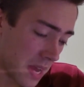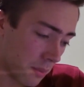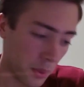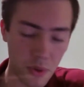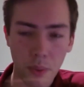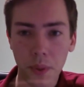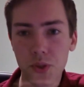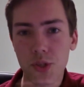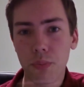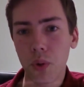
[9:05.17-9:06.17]
Yeah, I
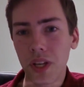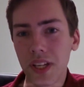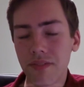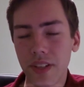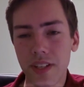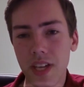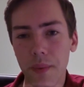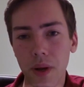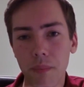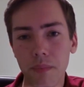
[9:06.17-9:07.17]
won't spoil anything that's
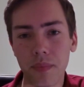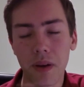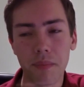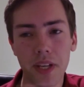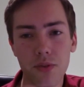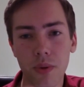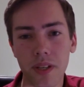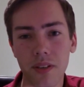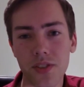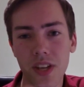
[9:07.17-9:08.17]
coming up next
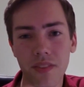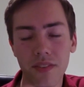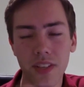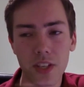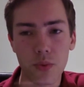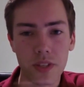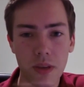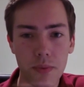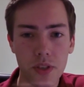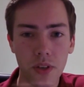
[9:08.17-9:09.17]
week. I'll save that for next
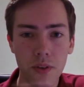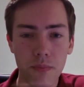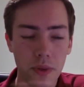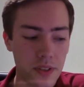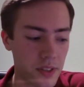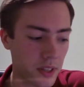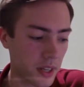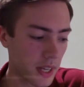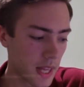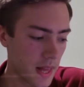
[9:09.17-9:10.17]
week's episode.
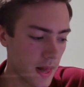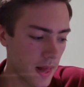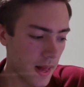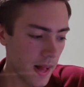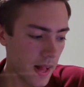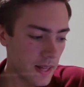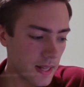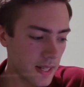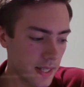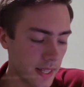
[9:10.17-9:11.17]
But
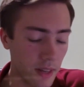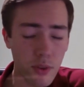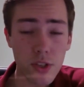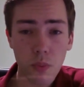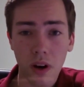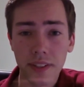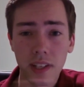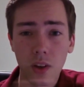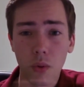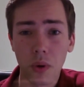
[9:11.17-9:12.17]
yeah, the reason why I
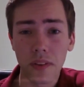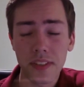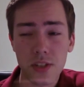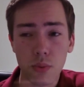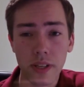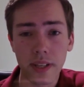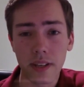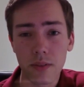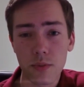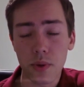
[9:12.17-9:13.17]
did a lot of work this
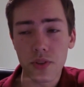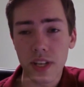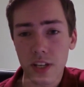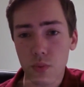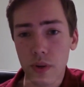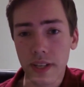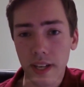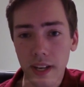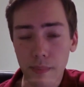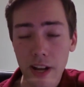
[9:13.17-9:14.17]
weekend is because next
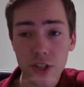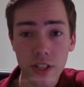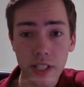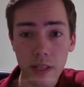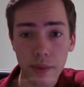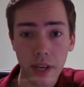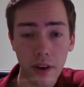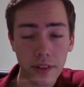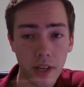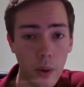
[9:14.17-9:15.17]
weekend I'm actually going to
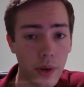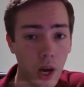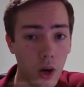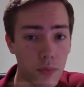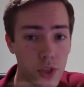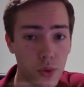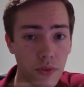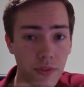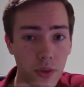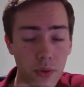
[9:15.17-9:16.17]
be going home to
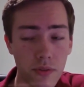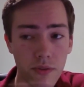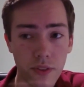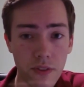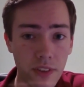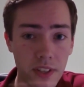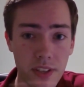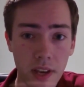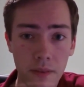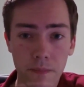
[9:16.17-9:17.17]
sort a few
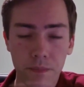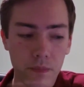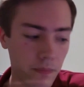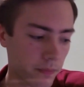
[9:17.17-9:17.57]
things out.